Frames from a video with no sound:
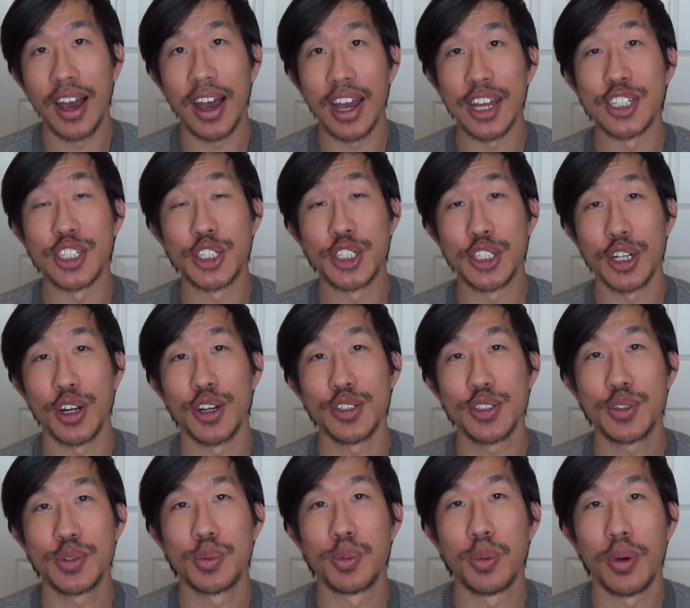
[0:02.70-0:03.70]
I
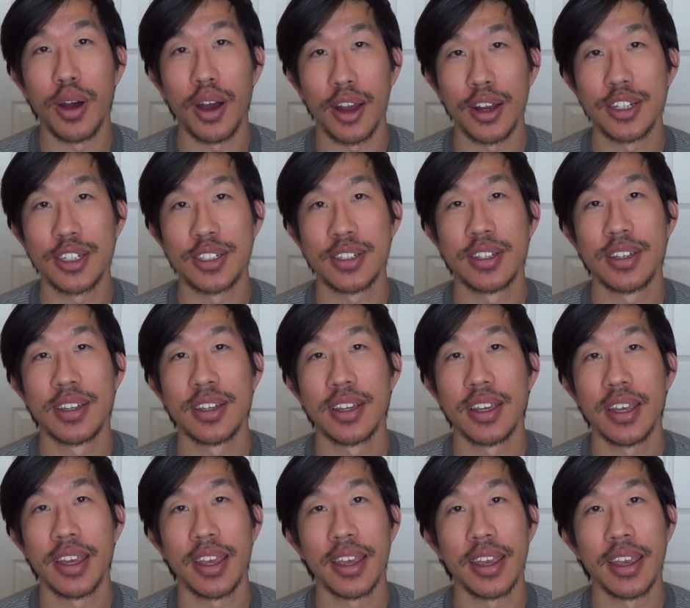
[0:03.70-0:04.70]
just watched
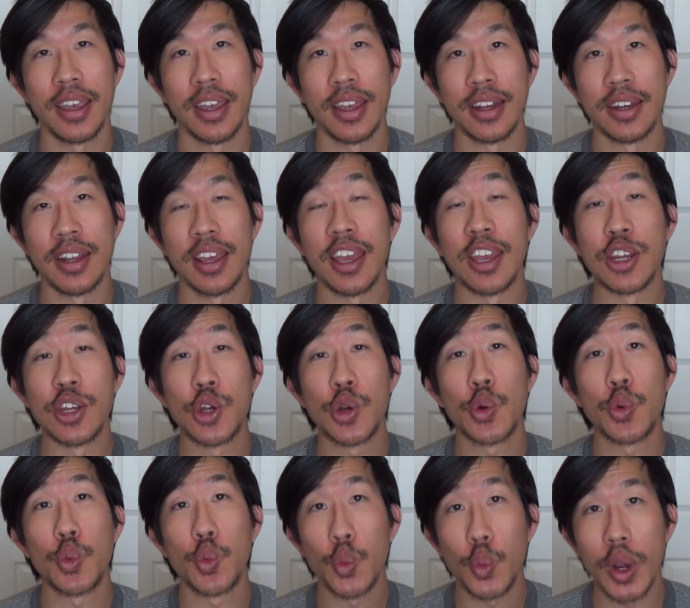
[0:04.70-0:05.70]
an
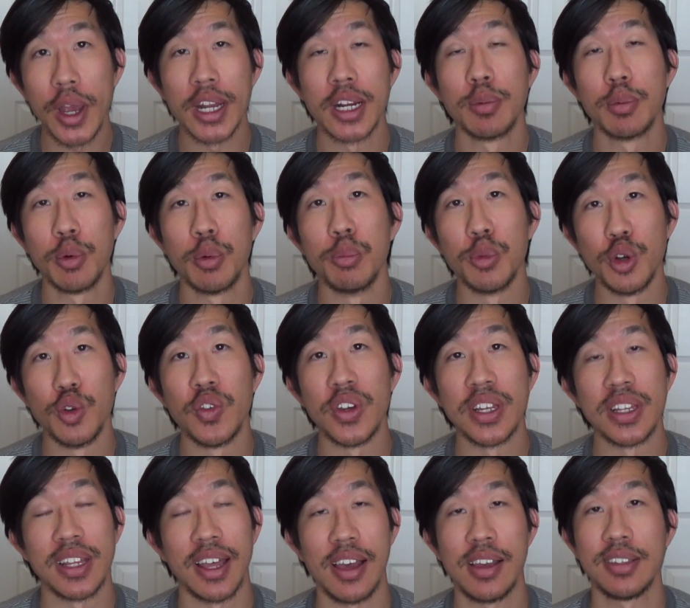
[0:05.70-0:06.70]
incredible movie
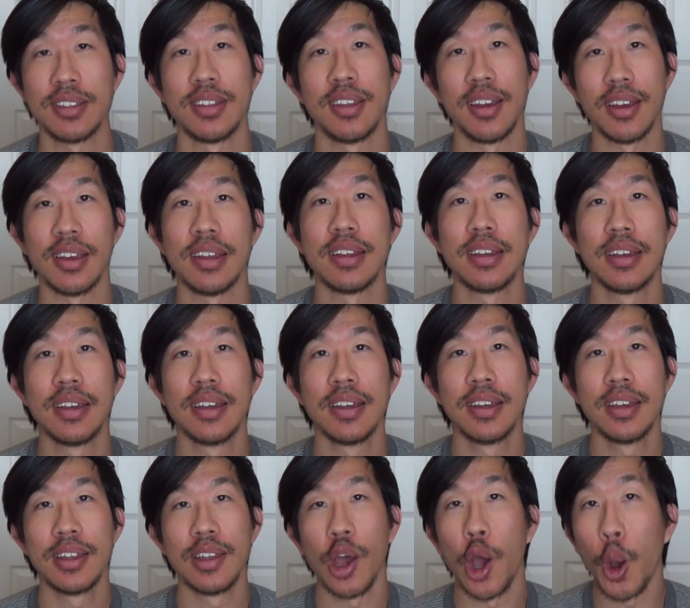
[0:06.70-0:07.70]
last night,
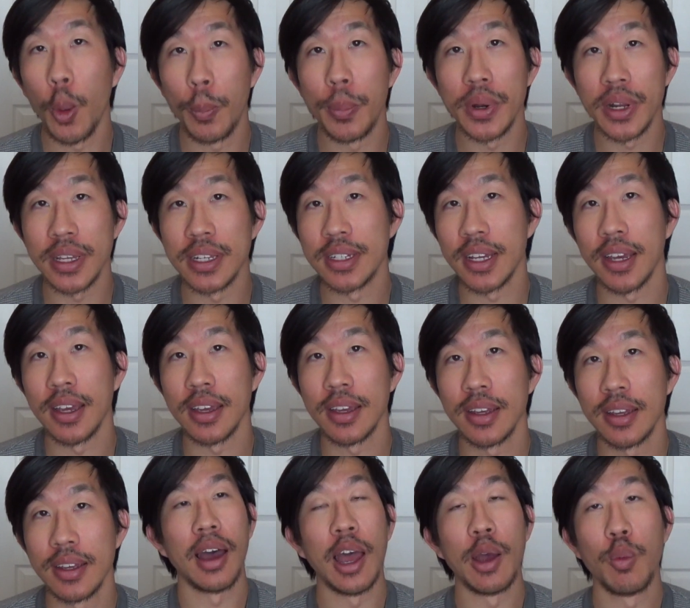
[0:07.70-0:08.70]
opening day.
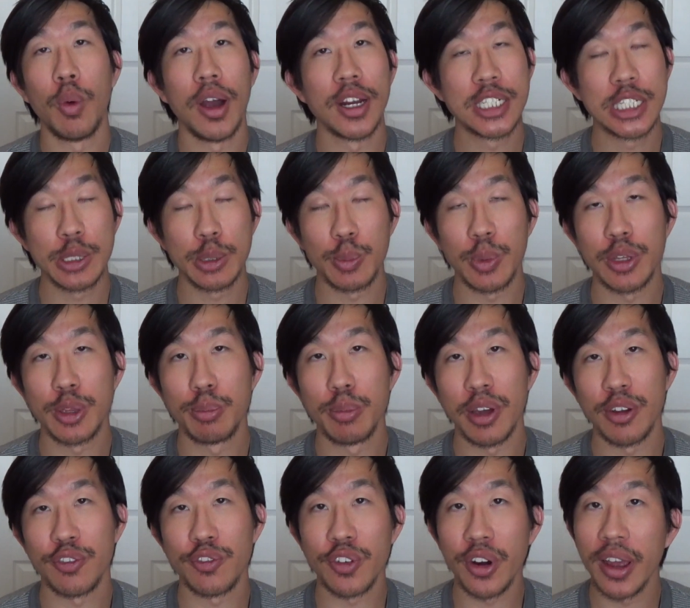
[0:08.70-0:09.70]
I watched it with
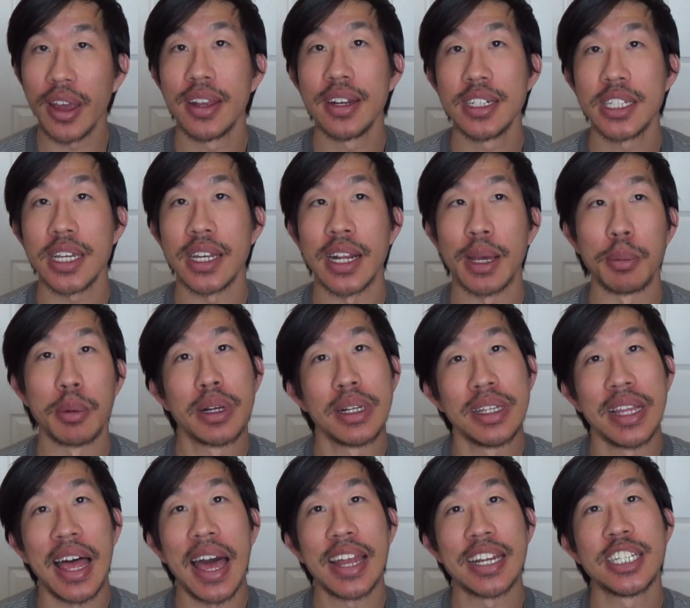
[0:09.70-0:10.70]
my friend, and I'm
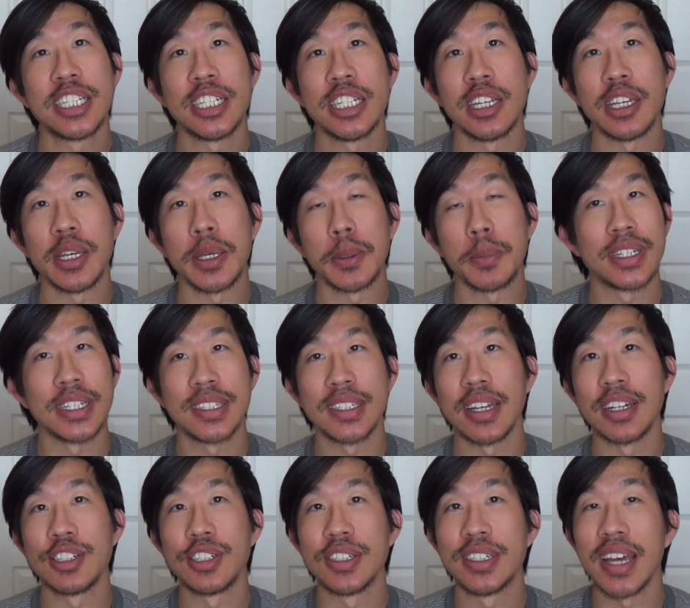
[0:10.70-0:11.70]
glad she
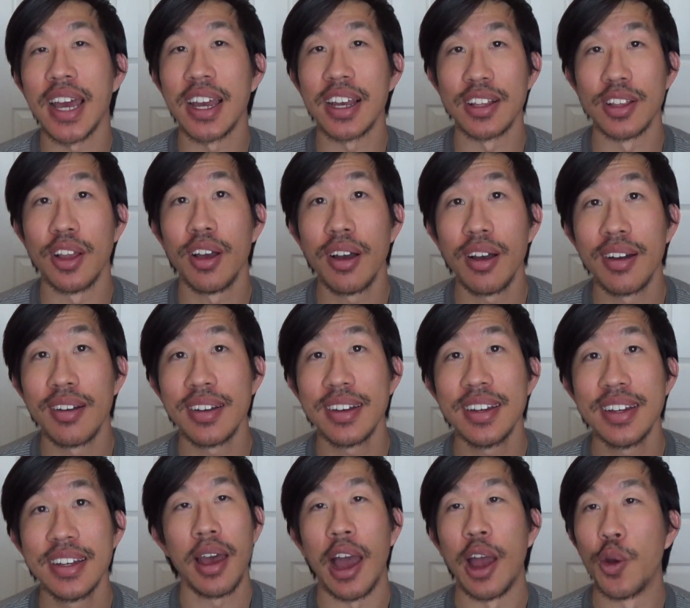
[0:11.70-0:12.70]
decided to tag along.
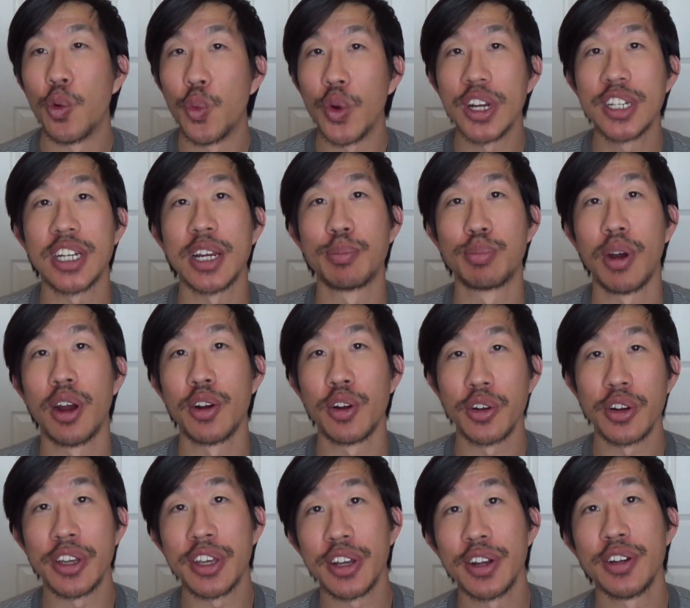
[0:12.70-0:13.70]
I wish I brought
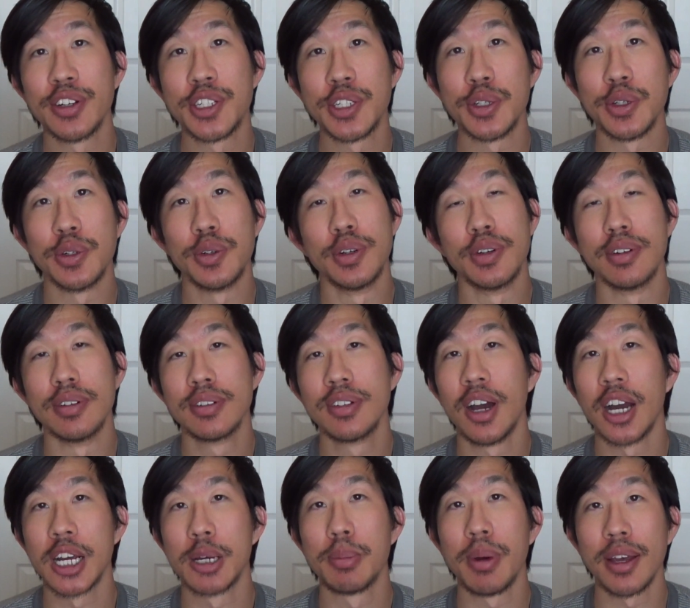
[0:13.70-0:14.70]
her here to
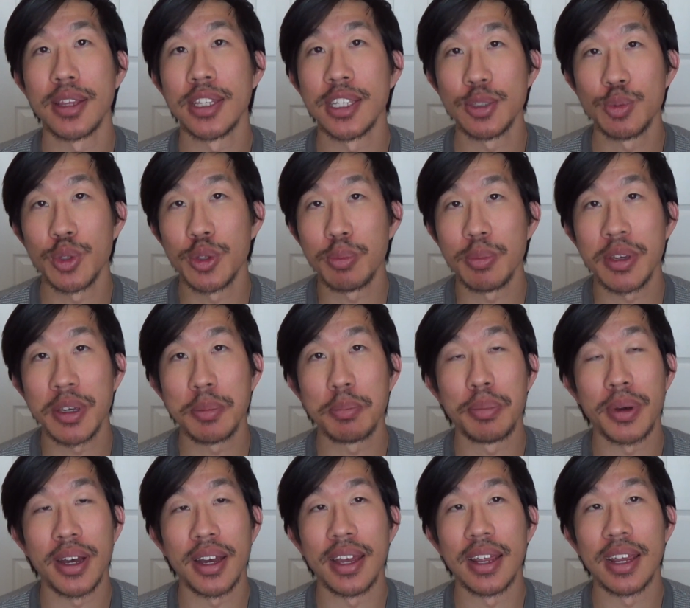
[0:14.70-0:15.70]
talk about this with me,
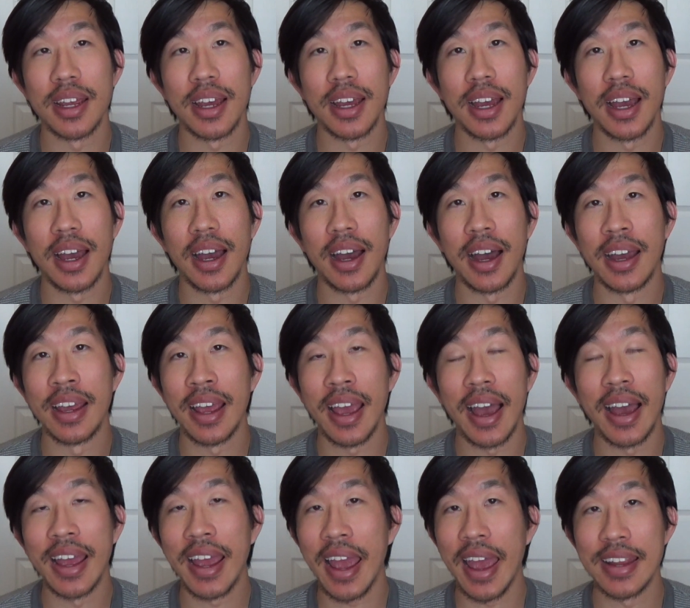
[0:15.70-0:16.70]
but I
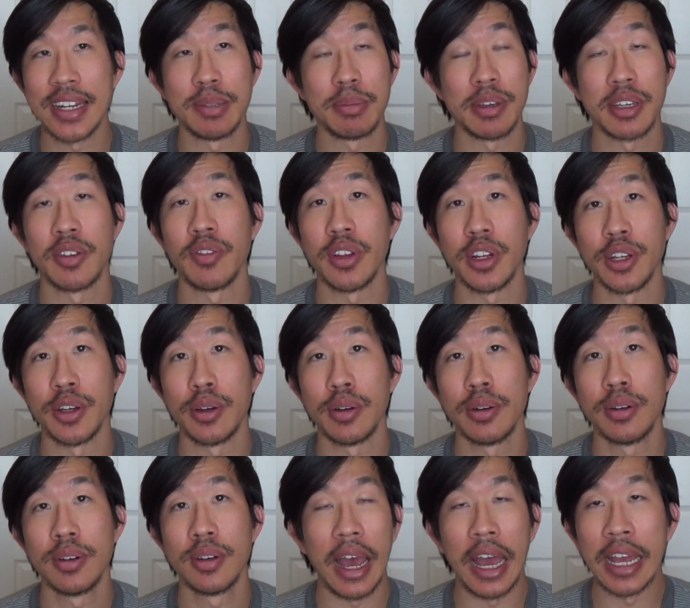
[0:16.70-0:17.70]
had to make a
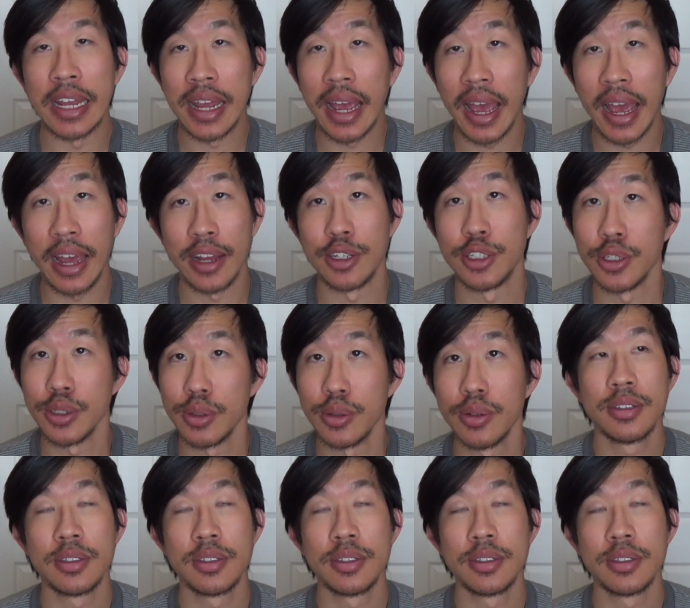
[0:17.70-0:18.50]
video. I had to.